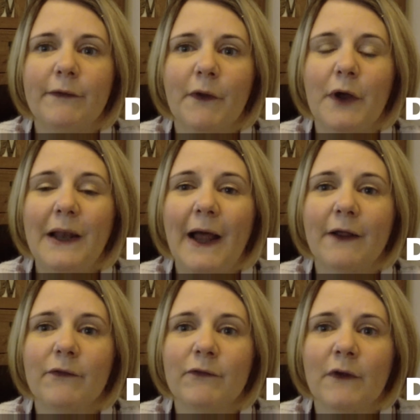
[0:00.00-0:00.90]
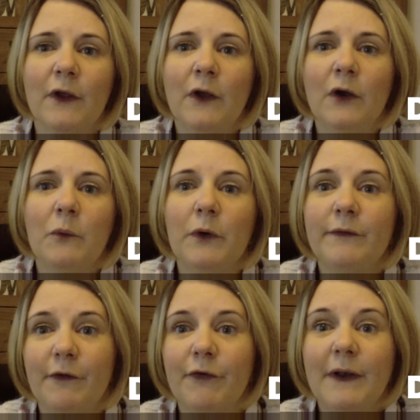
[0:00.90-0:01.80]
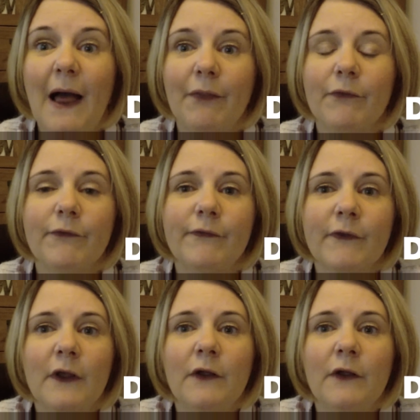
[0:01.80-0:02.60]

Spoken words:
so her legs were different lengths.